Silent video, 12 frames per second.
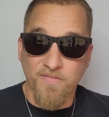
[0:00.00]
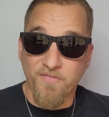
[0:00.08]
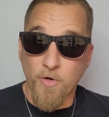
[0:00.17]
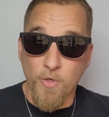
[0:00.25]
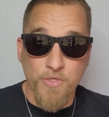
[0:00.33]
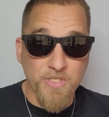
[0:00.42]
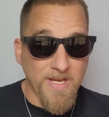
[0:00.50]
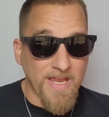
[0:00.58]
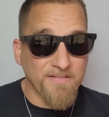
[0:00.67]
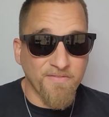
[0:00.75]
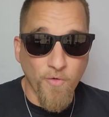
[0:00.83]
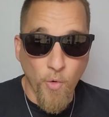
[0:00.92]
first
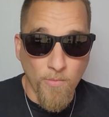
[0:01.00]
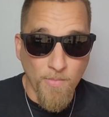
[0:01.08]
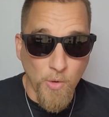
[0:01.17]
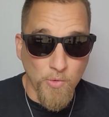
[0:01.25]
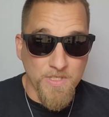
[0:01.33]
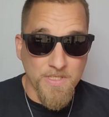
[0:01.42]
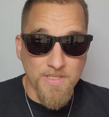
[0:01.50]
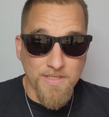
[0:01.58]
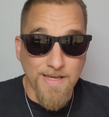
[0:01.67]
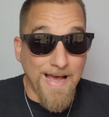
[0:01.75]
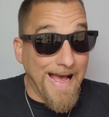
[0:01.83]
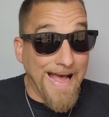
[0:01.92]
and foremost,
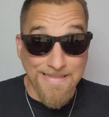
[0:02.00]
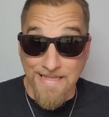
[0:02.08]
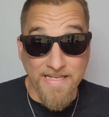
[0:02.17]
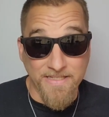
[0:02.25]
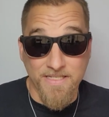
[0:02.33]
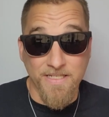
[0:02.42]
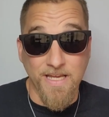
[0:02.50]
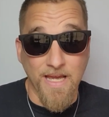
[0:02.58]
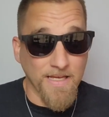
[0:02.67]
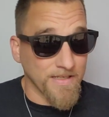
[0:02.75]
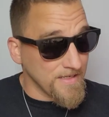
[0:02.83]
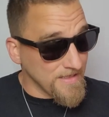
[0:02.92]
I like T.I.